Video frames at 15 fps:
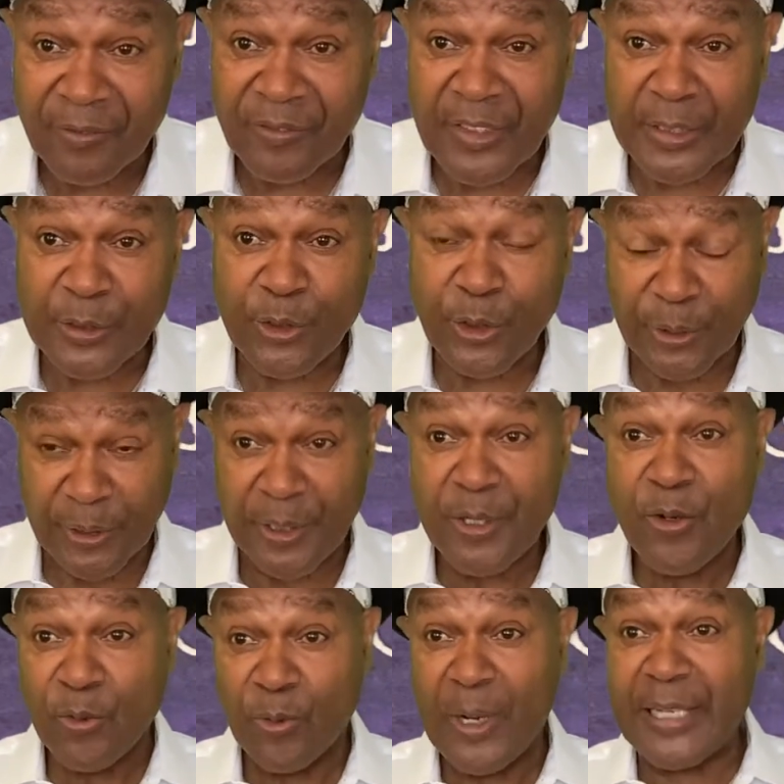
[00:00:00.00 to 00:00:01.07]
Ventura,
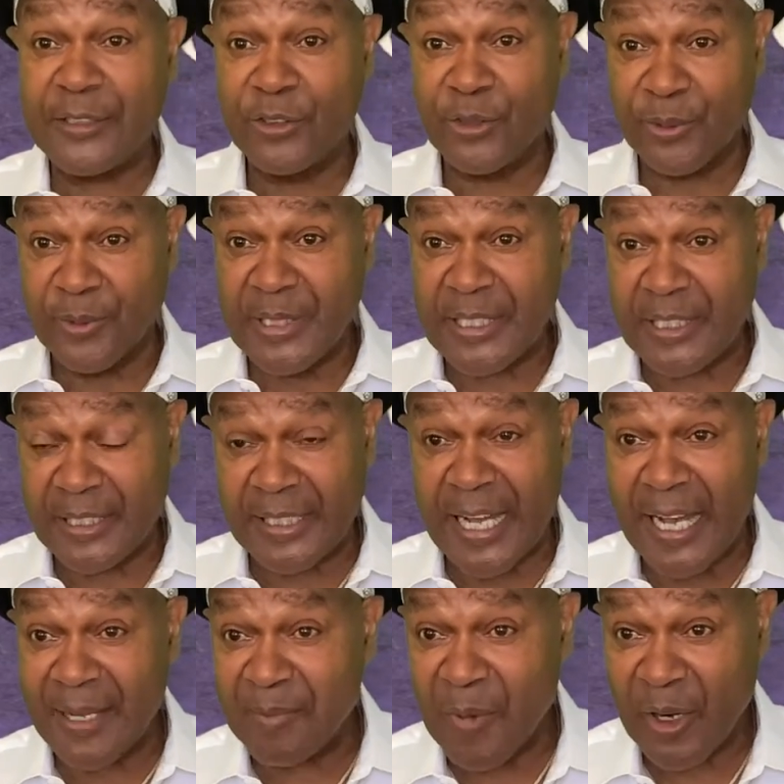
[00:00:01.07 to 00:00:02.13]
Ray Jarick,
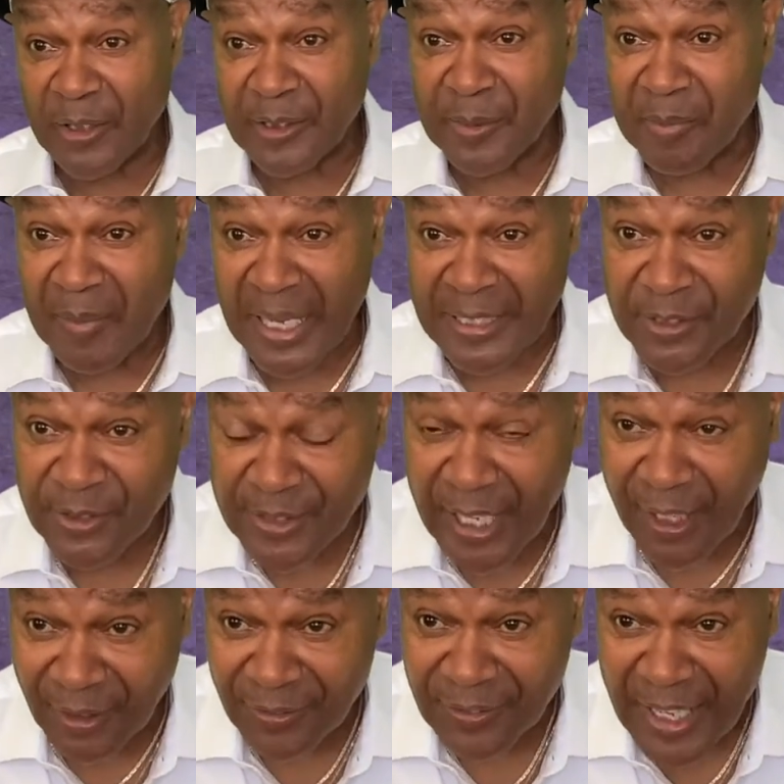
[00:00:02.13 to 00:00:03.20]
Guy Martin,
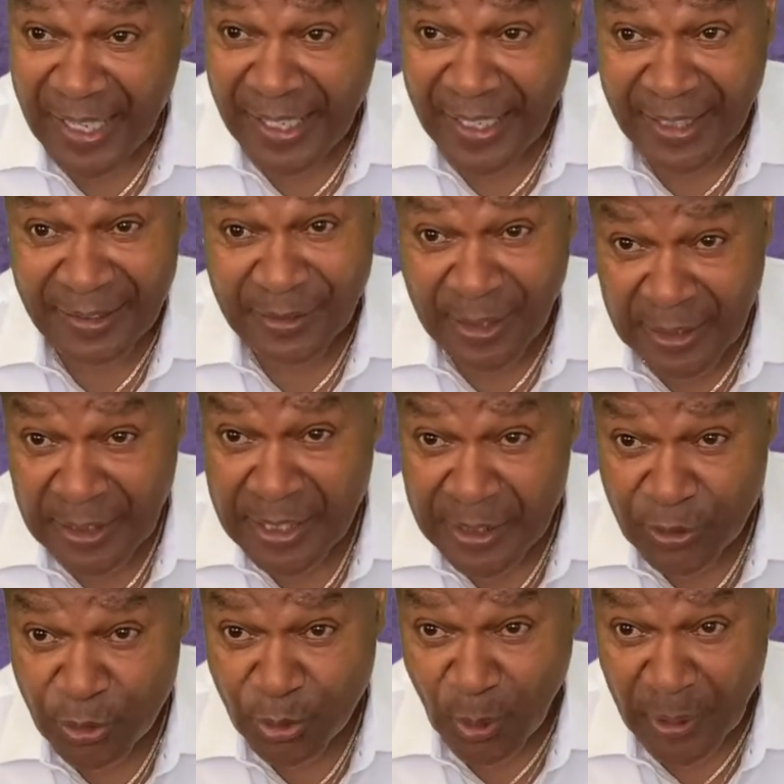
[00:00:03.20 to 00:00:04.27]
myself, and Lillian
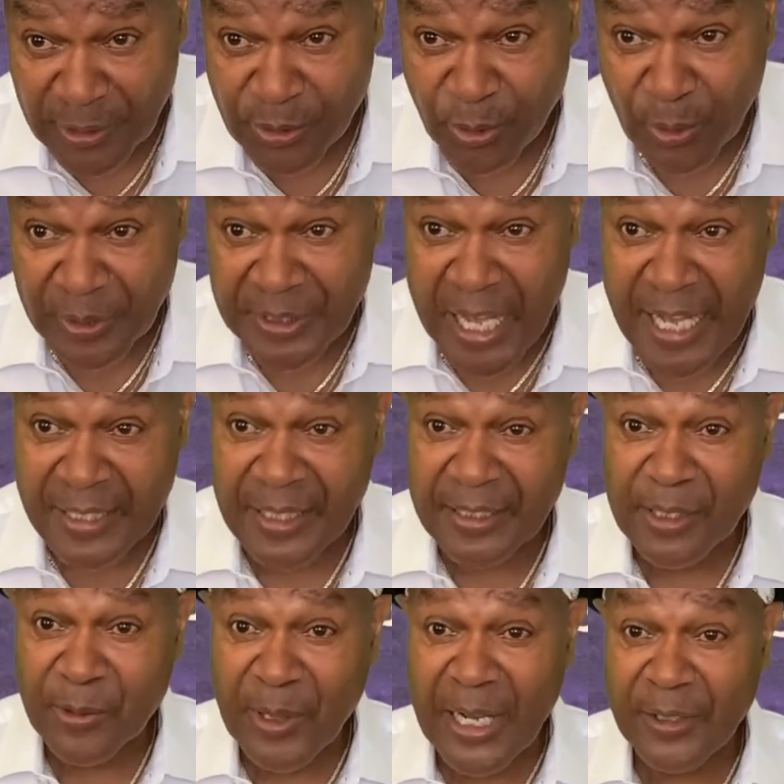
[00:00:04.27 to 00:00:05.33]
Swartz were knocking
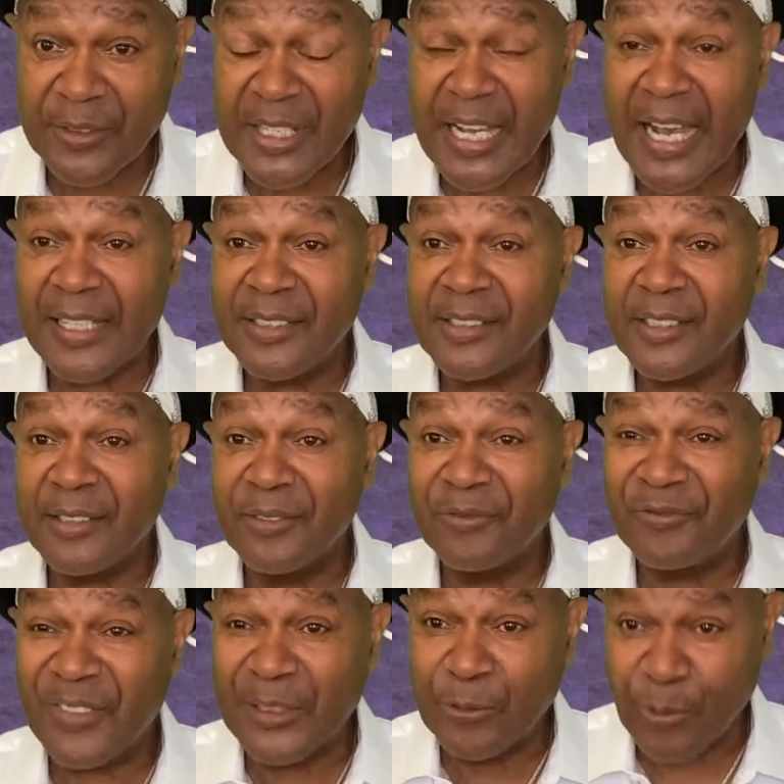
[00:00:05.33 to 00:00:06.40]
around the idea of
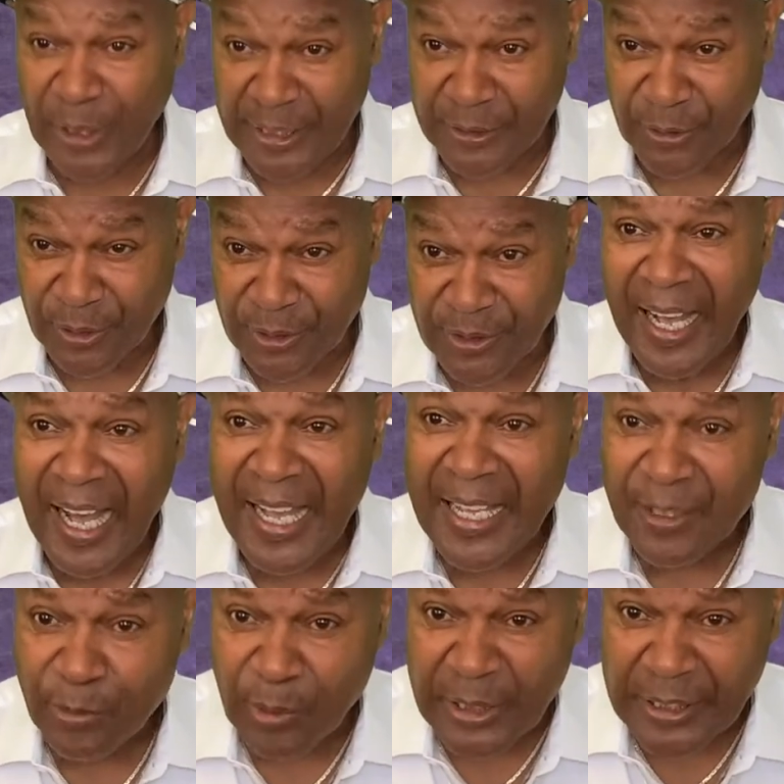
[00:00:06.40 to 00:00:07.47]
fundraisers. I
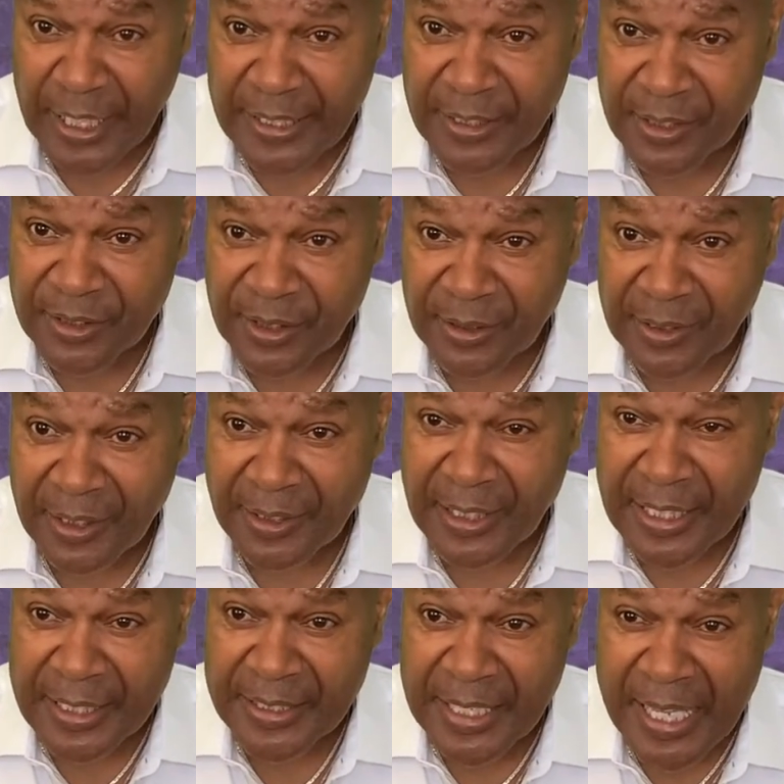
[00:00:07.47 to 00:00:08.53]
had related to
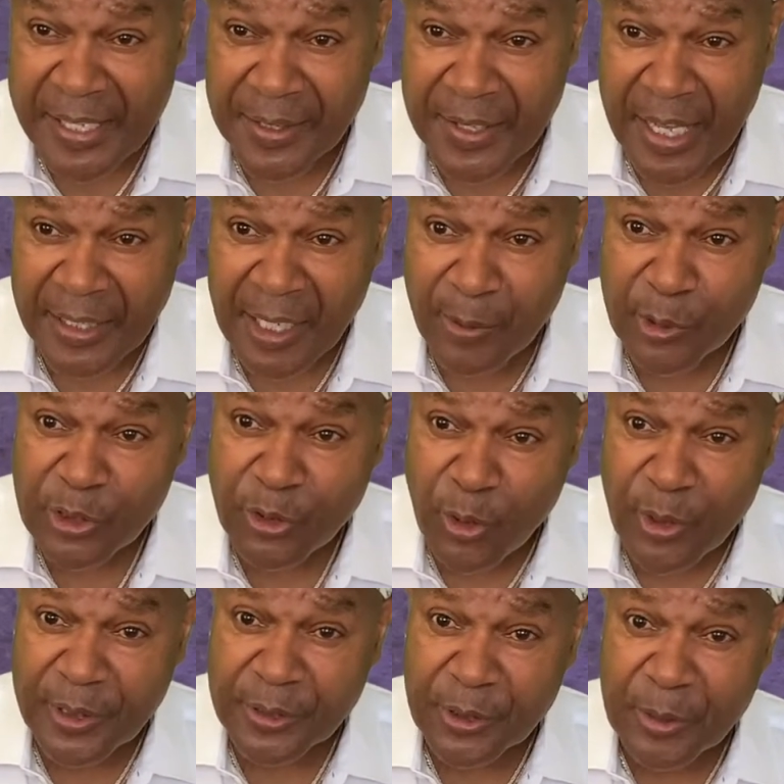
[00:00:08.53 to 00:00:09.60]
Lillian that I was
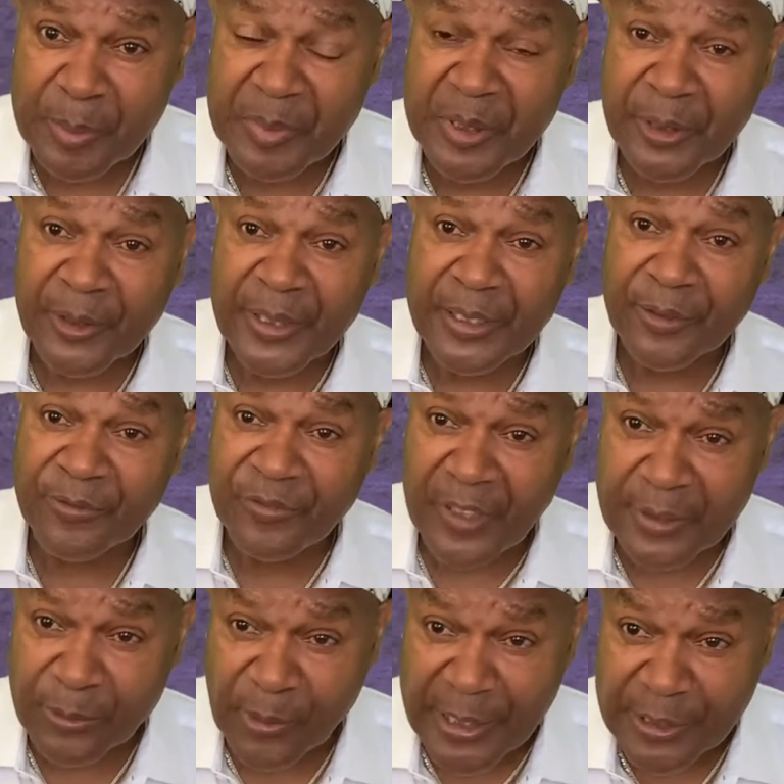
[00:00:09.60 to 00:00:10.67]
going to appear at a
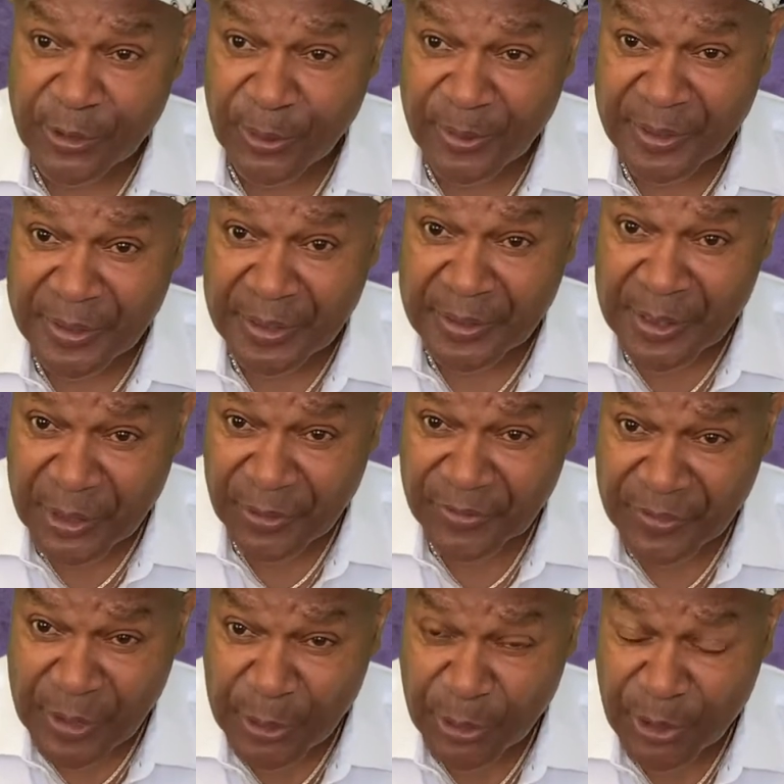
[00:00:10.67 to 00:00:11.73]
fundraiser in the near
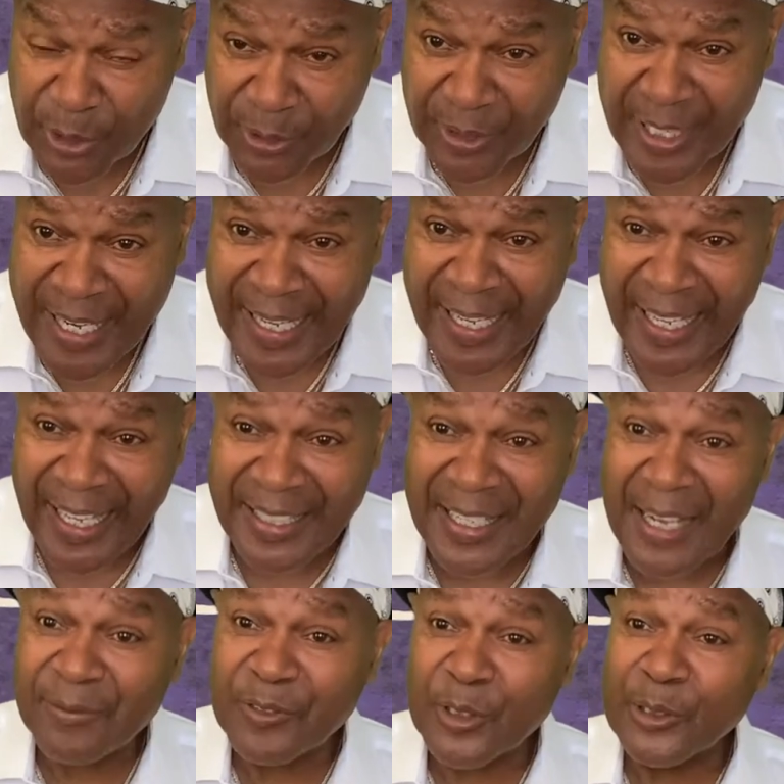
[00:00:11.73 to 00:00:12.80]
future, and
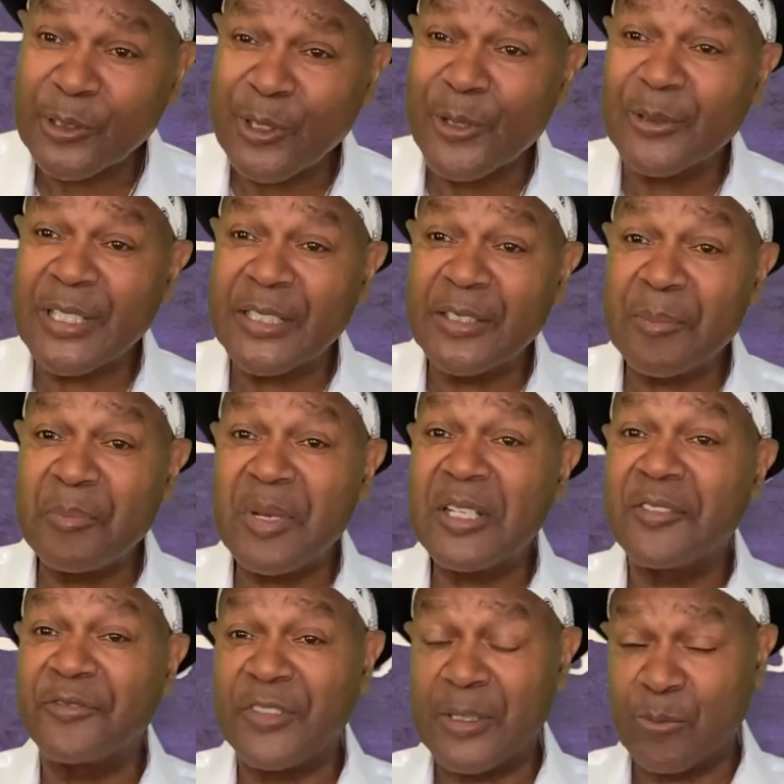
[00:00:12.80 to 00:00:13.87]
after learning the
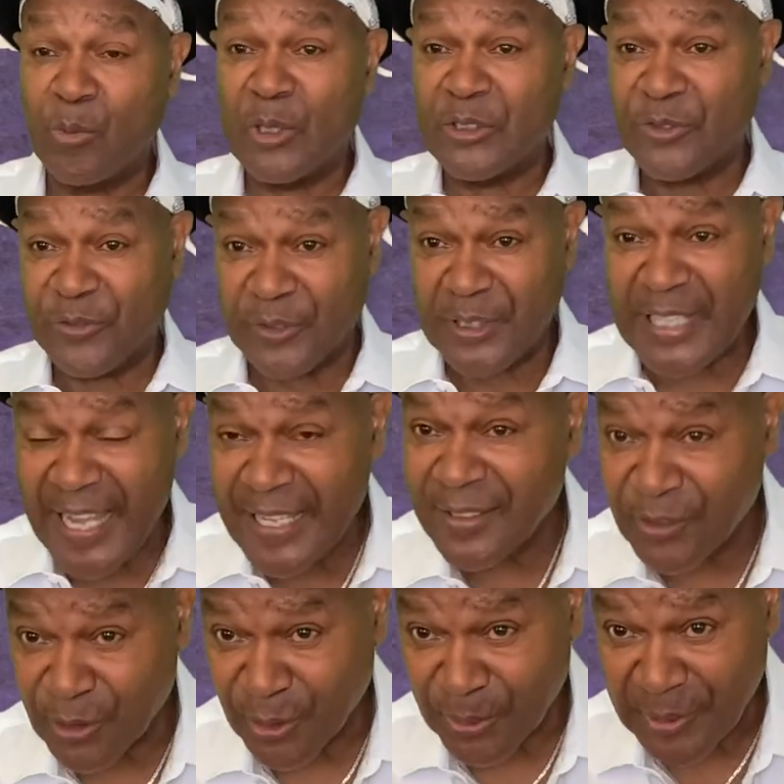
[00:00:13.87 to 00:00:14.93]
benefit was for
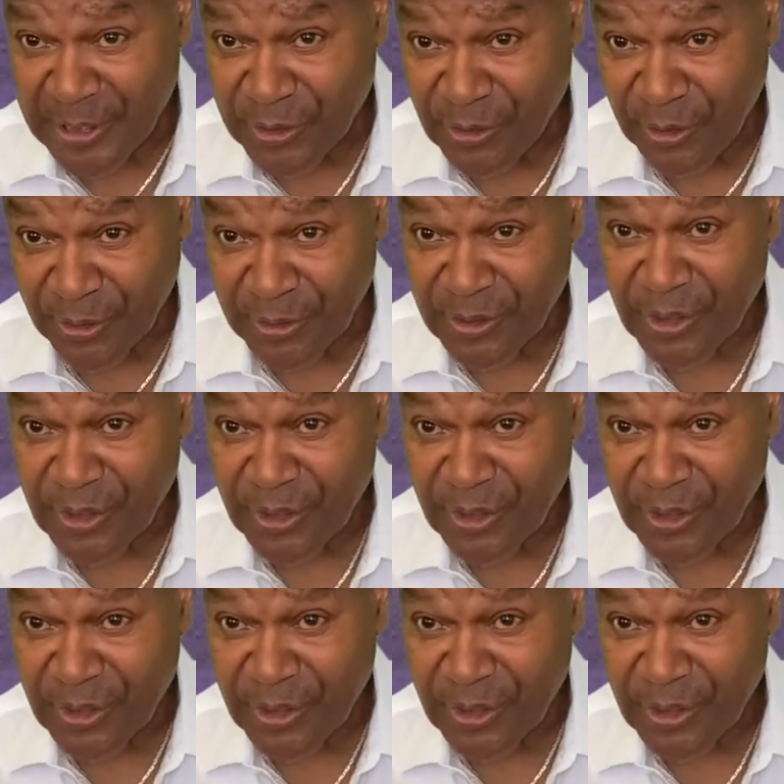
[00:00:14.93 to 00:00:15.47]
cancer research,